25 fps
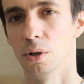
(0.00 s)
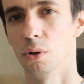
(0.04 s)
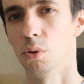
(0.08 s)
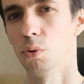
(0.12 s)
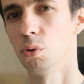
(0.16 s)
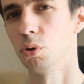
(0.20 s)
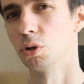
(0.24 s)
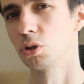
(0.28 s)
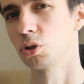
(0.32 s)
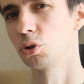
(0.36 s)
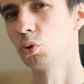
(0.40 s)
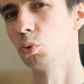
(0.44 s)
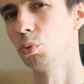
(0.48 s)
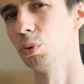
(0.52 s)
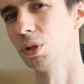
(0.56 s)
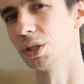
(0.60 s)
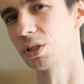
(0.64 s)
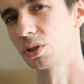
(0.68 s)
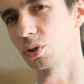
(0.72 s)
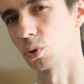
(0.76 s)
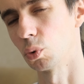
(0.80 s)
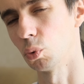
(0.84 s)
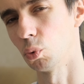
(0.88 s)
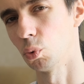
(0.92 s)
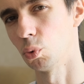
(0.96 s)
or 2
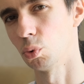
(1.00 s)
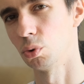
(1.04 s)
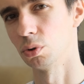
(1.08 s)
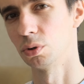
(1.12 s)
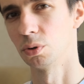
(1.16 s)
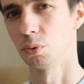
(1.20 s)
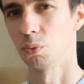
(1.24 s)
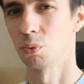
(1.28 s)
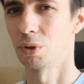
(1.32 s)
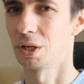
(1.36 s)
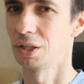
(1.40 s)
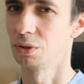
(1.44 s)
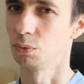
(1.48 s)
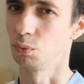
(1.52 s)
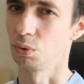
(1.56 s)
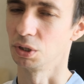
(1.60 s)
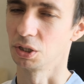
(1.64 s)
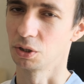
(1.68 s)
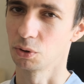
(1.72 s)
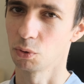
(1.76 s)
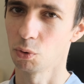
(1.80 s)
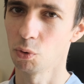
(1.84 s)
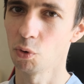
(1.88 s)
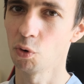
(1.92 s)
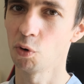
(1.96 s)
weeks on, 1
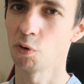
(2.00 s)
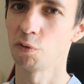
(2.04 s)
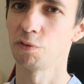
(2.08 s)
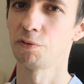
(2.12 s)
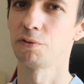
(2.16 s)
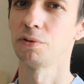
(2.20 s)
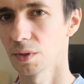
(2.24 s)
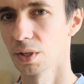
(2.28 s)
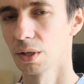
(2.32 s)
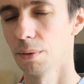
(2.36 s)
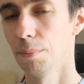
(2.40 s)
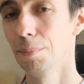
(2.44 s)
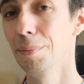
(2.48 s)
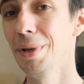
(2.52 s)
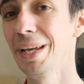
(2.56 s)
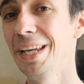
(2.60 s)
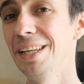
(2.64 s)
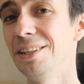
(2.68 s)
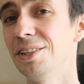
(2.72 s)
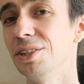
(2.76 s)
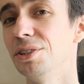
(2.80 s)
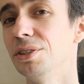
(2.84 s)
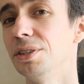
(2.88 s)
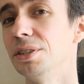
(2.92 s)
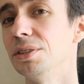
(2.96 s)
week off.
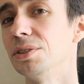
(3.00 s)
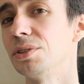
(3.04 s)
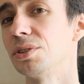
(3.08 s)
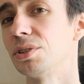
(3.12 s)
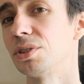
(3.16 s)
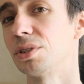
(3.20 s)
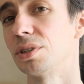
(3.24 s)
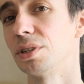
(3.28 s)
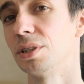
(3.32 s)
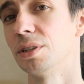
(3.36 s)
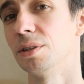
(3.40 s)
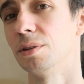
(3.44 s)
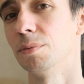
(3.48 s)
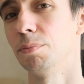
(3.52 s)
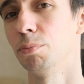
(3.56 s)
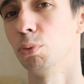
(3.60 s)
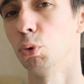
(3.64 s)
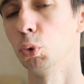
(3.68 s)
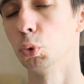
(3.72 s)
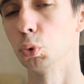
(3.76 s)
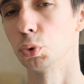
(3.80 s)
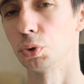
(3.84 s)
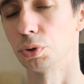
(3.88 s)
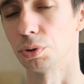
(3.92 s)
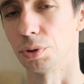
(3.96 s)
Maintenance
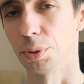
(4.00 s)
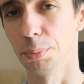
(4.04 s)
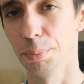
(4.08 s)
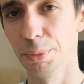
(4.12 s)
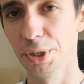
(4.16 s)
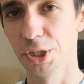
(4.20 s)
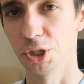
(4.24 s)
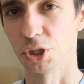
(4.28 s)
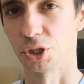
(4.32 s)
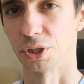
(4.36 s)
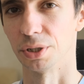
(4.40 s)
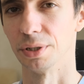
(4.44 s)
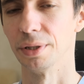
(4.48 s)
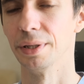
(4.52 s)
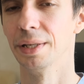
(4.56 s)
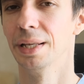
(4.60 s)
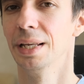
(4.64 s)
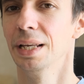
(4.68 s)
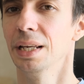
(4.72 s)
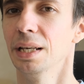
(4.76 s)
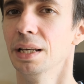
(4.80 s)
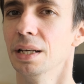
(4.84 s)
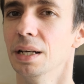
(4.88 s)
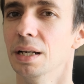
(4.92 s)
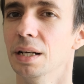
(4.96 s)
post-remission
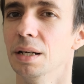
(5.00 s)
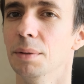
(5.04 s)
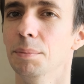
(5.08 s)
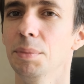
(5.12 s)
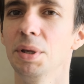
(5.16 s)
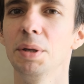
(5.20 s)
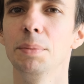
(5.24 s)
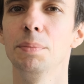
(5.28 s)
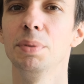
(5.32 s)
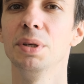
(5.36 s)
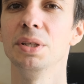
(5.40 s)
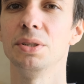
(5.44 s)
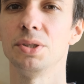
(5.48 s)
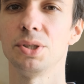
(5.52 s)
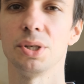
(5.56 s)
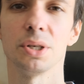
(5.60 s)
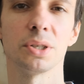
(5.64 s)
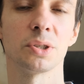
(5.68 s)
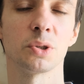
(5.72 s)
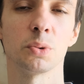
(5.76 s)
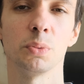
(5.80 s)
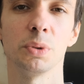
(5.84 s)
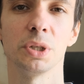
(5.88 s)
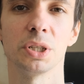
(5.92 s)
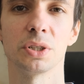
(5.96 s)
maybe
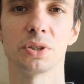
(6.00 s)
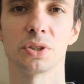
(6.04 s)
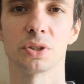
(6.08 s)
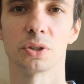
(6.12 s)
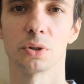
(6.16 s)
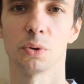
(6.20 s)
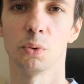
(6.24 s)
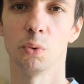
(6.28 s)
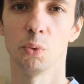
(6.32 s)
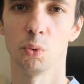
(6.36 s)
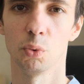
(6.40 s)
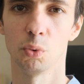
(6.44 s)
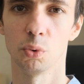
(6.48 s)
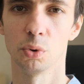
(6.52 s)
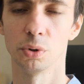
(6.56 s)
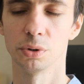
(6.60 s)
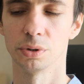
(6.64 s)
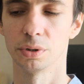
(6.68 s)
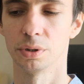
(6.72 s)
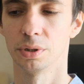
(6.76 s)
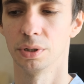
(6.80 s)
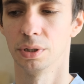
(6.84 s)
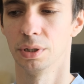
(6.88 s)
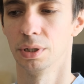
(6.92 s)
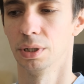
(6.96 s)
6 weeks
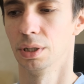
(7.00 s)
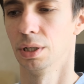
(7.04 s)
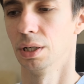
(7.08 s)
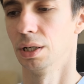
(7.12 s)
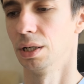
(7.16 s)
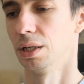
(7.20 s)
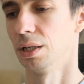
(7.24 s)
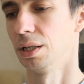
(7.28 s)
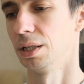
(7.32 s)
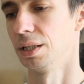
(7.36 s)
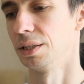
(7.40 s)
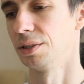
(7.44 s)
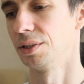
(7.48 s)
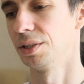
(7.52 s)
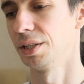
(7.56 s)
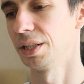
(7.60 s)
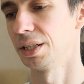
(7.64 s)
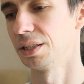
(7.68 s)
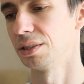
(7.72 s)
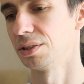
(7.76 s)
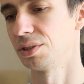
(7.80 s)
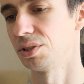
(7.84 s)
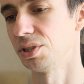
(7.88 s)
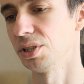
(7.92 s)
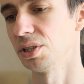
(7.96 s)
on and
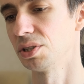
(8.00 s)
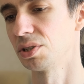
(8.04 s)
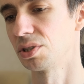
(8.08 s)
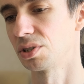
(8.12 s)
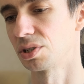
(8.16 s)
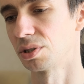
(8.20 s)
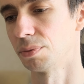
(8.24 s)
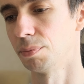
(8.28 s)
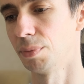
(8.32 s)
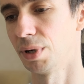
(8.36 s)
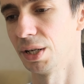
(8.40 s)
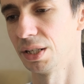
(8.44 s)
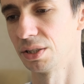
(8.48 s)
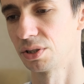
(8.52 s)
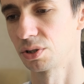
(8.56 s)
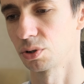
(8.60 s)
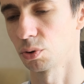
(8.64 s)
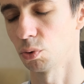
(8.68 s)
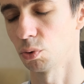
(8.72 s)
then 6 months